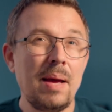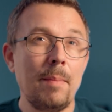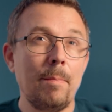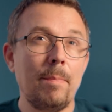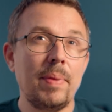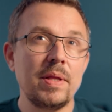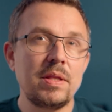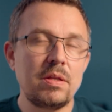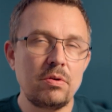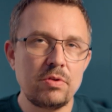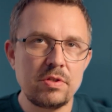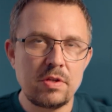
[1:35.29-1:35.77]

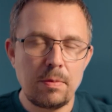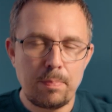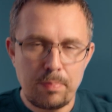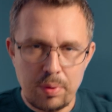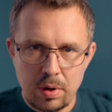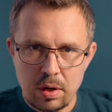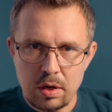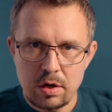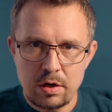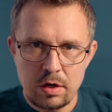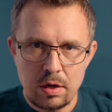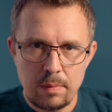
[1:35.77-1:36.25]
But there's a
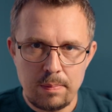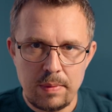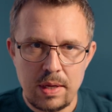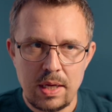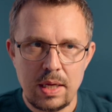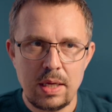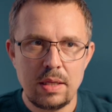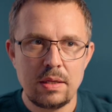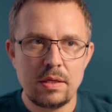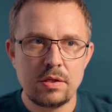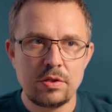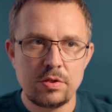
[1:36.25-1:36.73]
part of
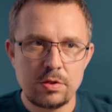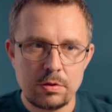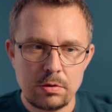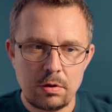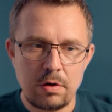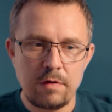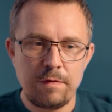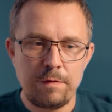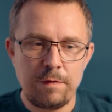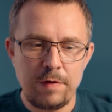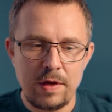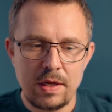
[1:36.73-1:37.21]
me that sort
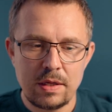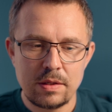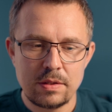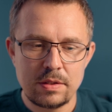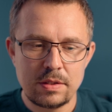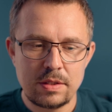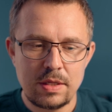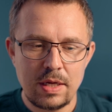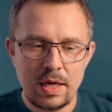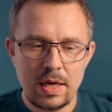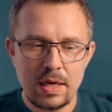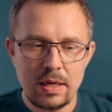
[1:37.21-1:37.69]
of feels
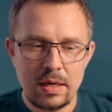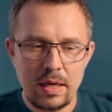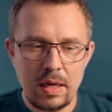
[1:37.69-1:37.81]
that